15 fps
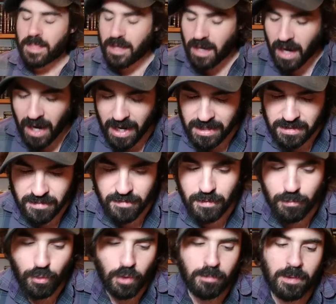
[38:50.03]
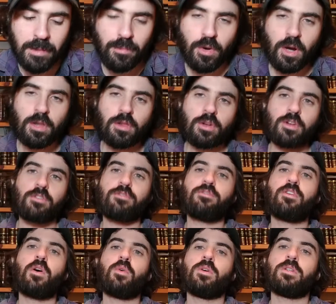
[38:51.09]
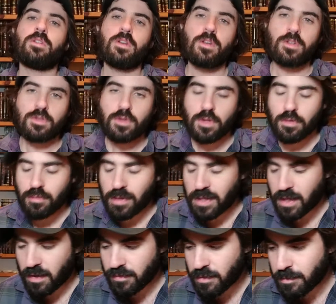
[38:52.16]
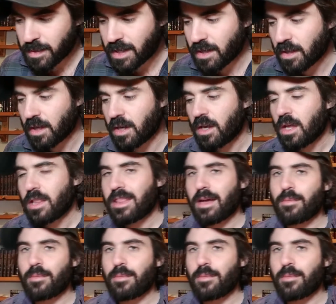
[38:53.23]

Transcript: the eyes of the poor people are looking forward to the reading of the Megillah,